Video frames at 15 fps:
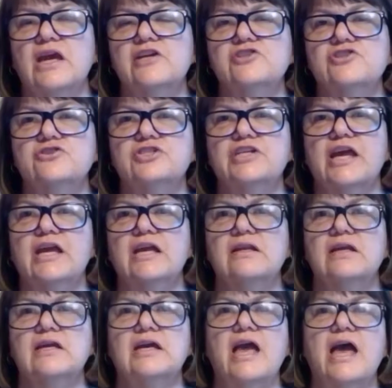
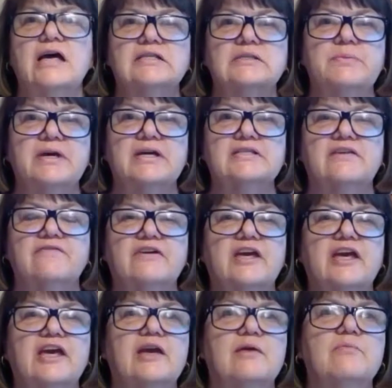entertaining aspects of a
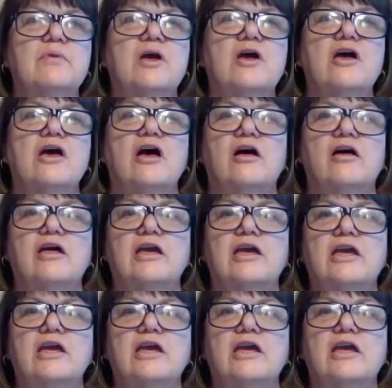game uh,